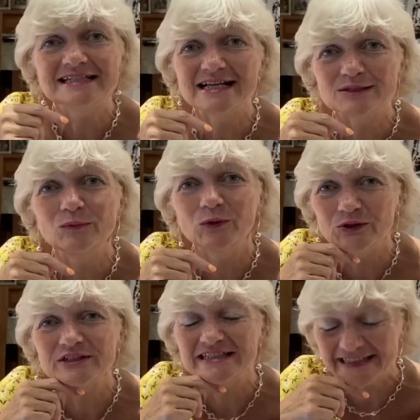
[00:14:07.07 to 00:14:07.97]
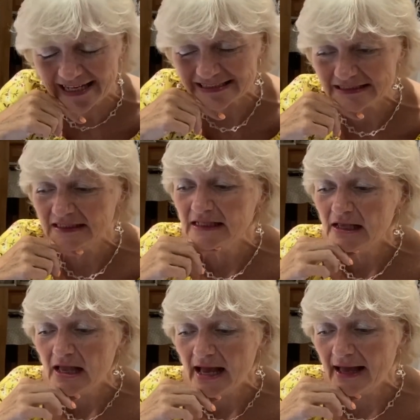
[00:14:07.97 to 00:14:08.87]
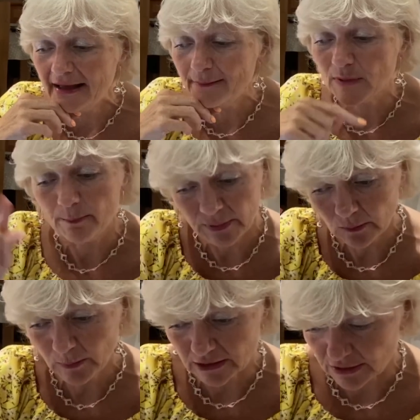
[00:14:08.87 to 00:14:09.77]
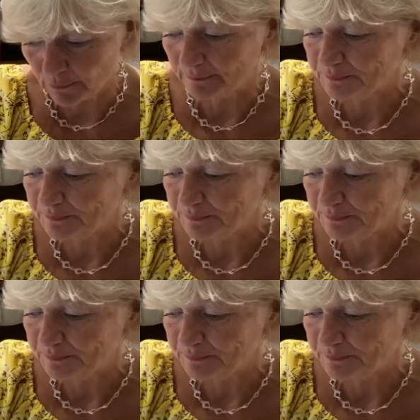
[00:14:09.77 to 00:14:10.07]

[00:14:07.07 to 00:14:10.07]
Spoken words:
hasn't worked yet. But it will do.